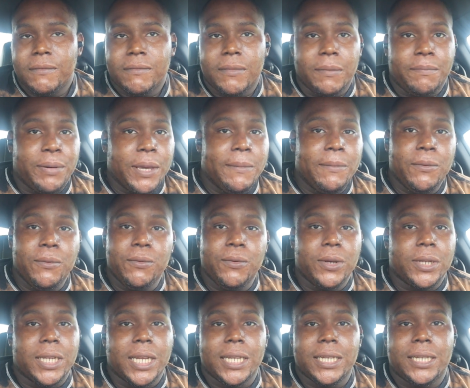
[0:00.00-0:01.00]
But people
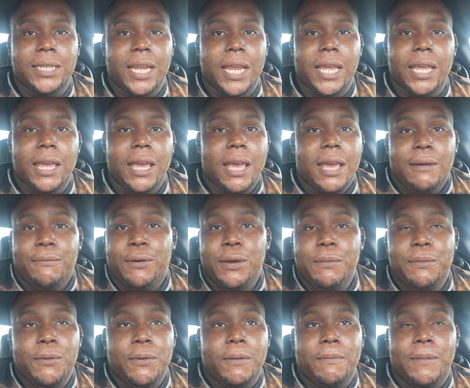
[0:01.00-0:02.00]
will just think
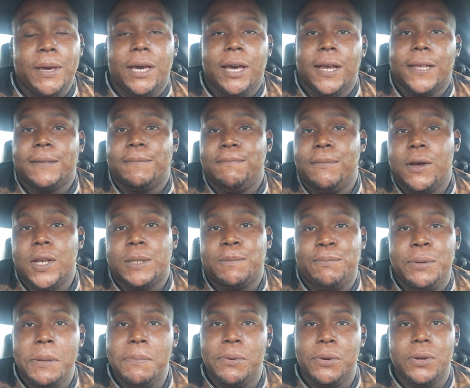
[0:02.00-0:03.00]
people because
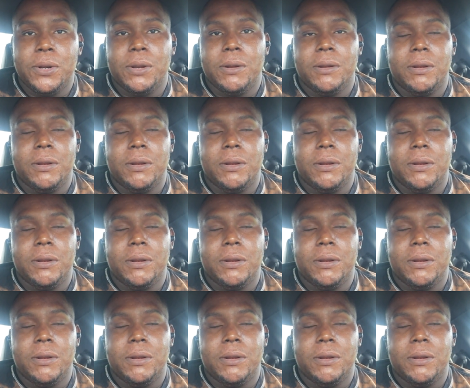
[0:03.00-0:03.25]
most people